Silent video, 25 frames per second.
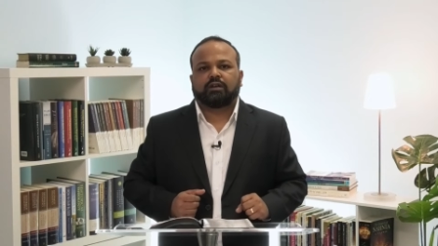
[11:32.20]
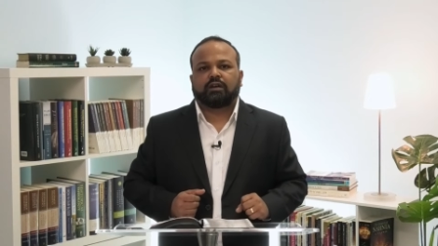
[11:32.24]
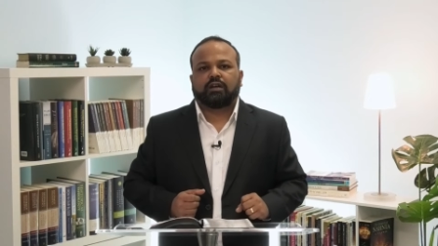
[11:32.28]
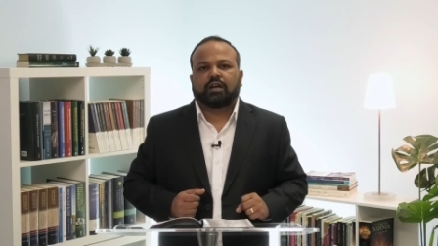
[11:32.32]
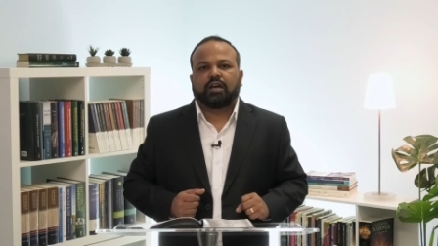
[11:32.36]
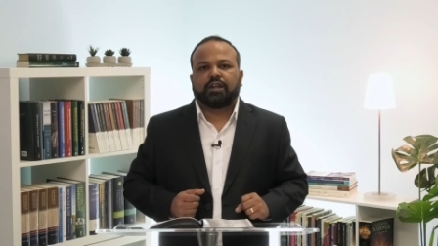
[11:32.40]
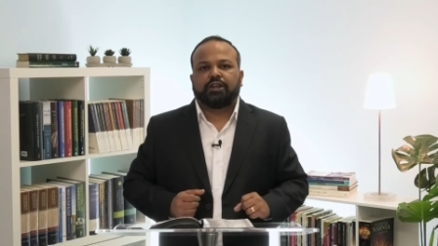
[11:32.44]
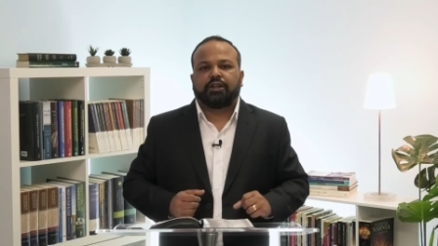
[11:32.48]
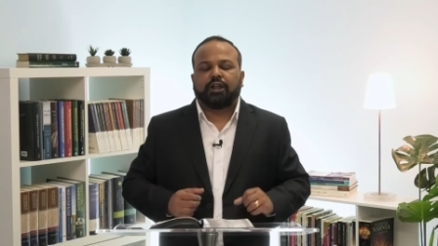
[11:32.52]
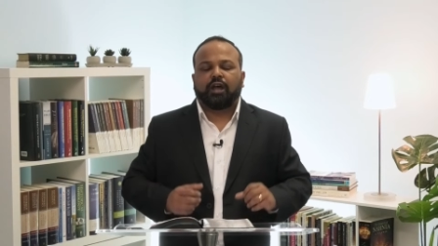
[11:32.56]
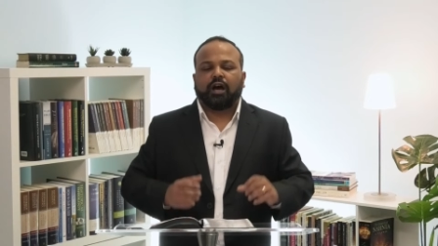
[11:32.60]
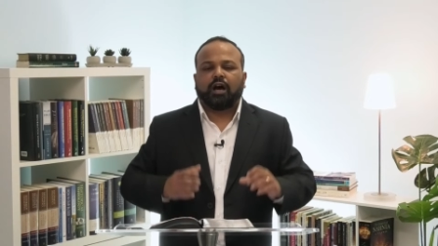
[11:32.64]

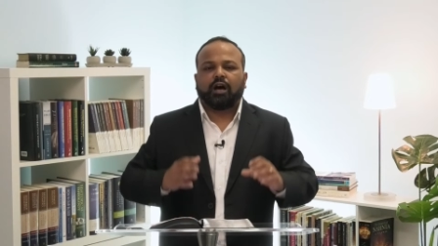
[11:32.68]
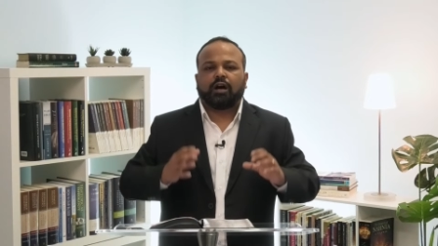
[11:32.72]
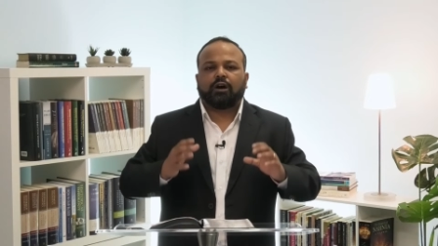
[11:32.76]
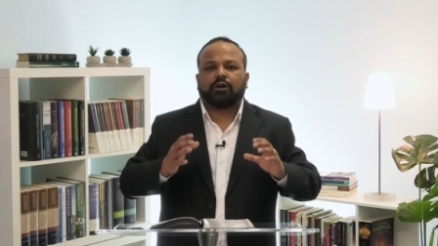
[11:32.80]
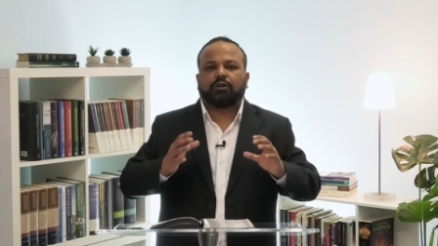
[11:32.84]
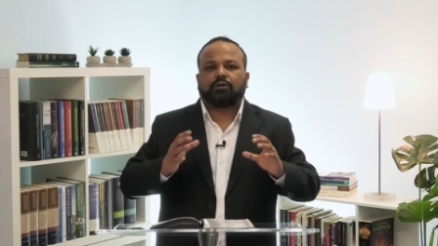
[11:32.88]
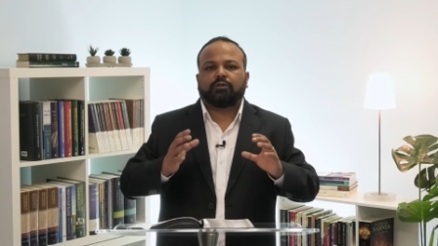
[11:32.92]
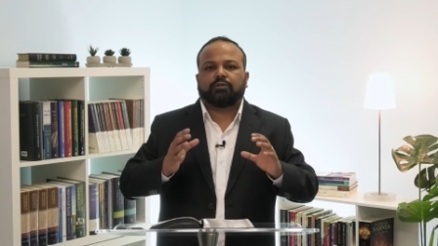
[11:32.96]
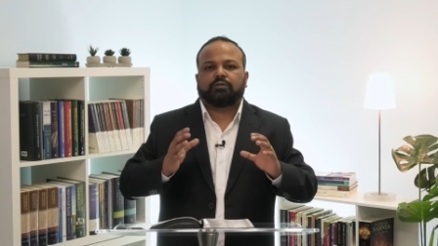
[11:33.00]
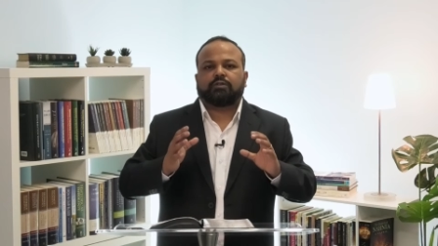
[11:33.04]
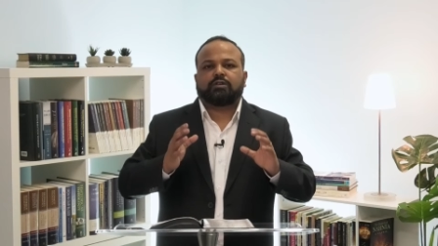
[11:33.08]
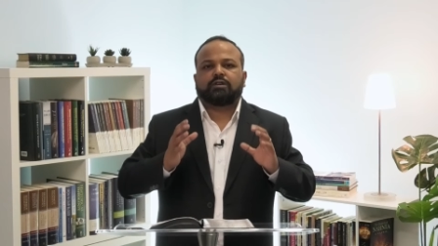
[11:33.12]
And
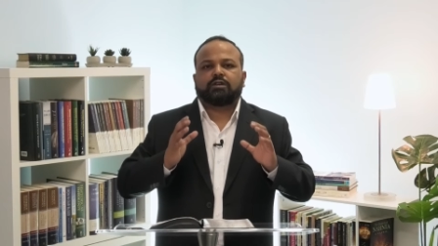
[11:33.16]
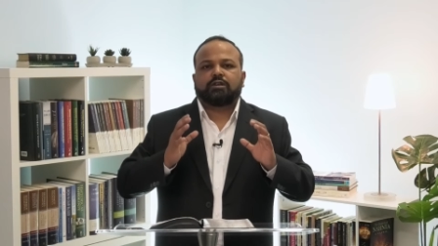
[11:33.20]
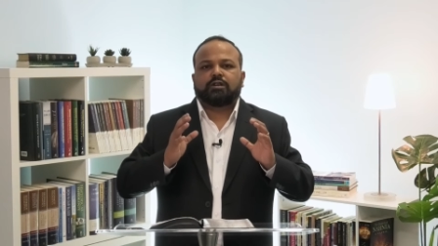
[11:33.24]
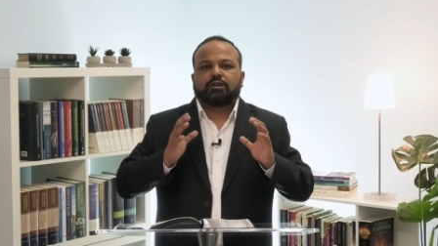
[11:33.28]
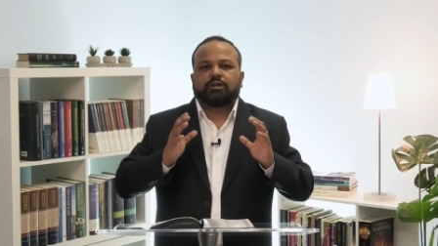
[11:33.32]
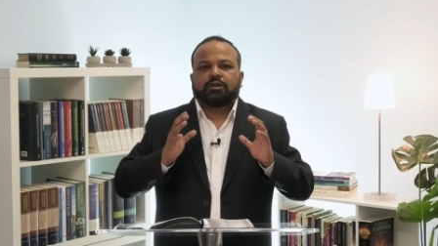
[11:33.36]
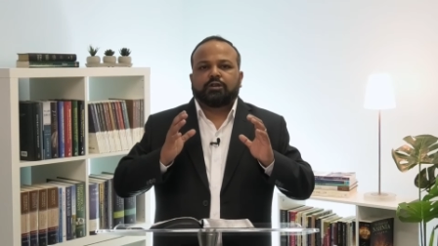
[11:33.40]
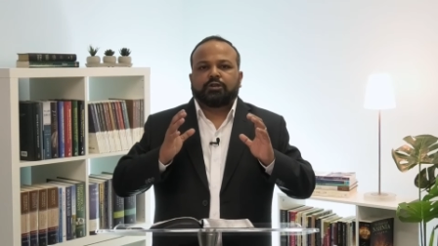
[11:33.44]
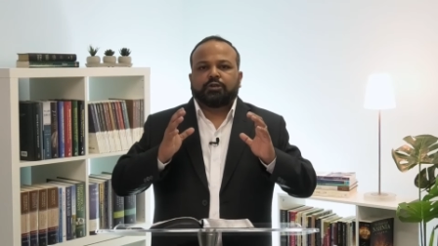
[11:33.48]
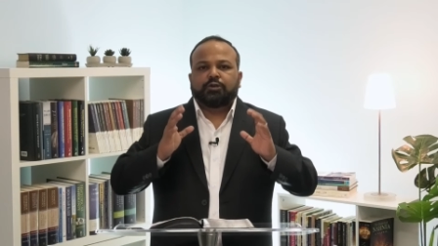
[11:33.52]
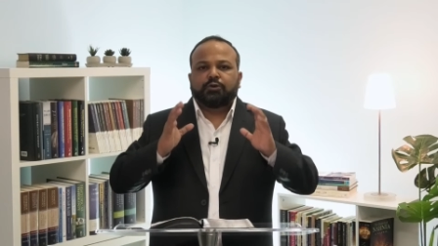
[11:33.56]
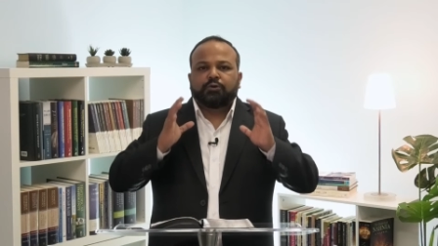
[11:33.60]
now
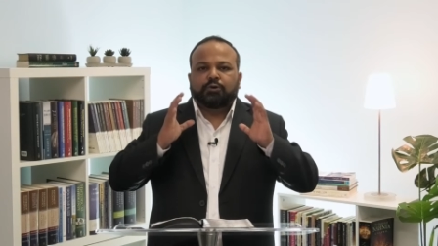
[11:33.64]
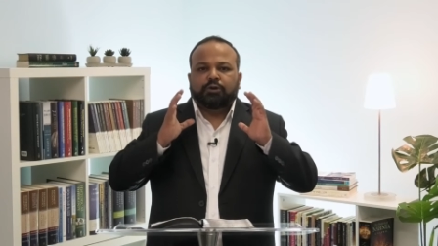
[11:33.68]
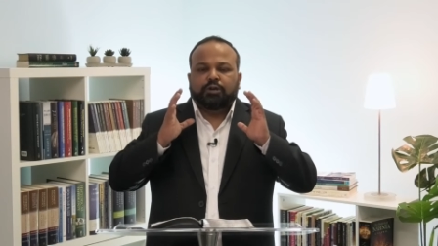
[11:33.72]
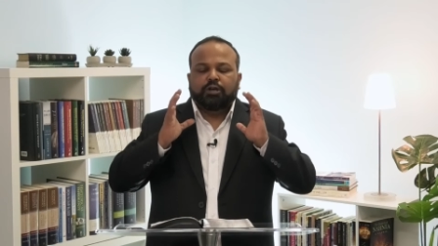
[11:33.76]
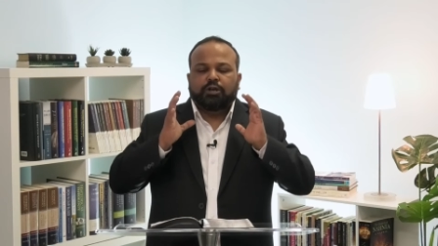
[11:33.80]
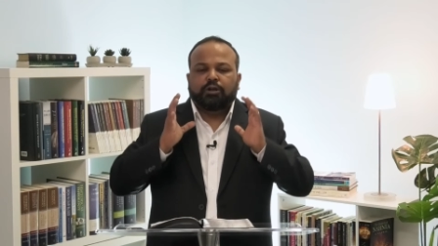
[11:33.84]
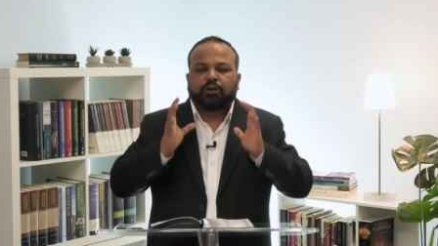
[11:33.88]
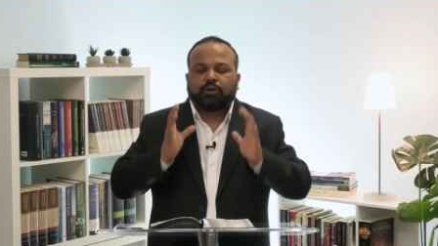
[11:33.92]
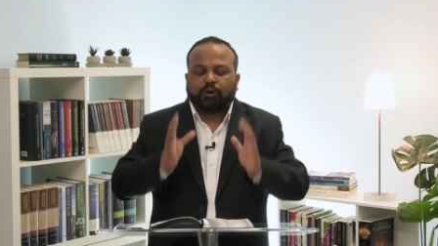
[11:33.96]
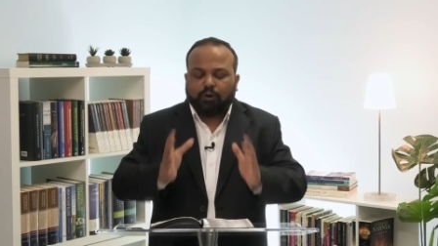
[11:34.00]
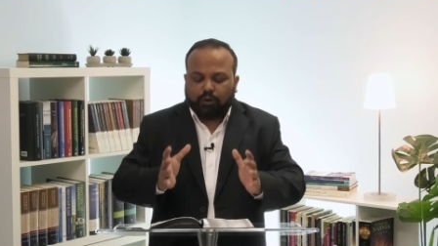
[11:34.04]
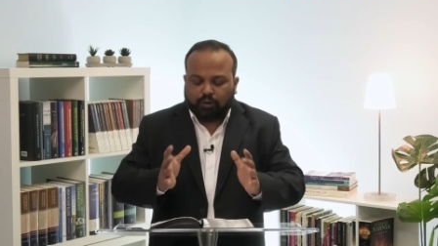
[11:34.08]
you
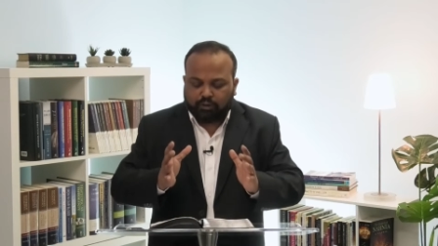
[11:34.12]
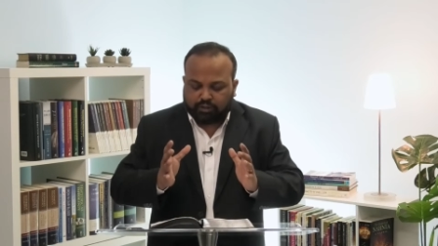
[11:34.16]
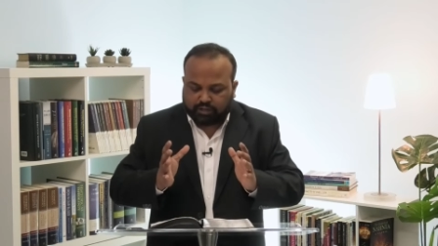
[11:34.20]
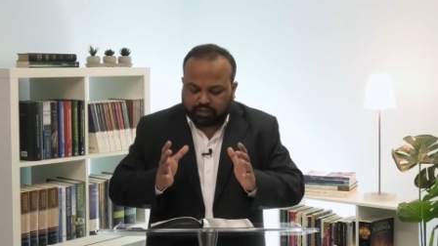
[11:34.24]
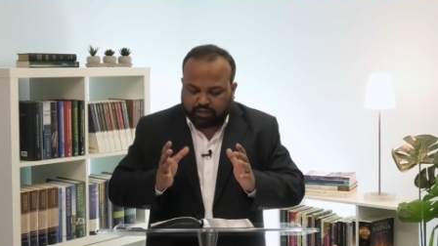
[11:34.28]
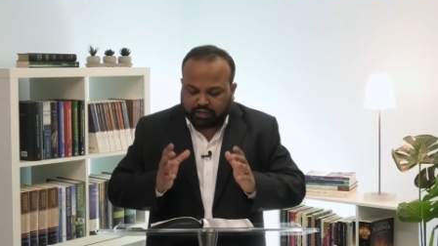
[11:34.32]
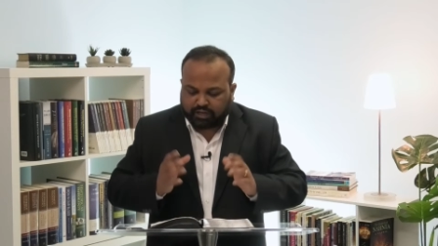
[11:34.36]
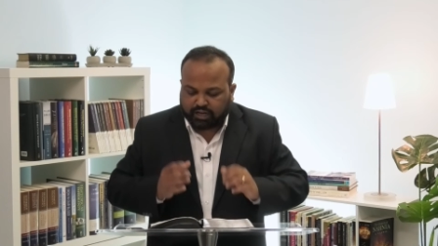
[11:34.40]
cannot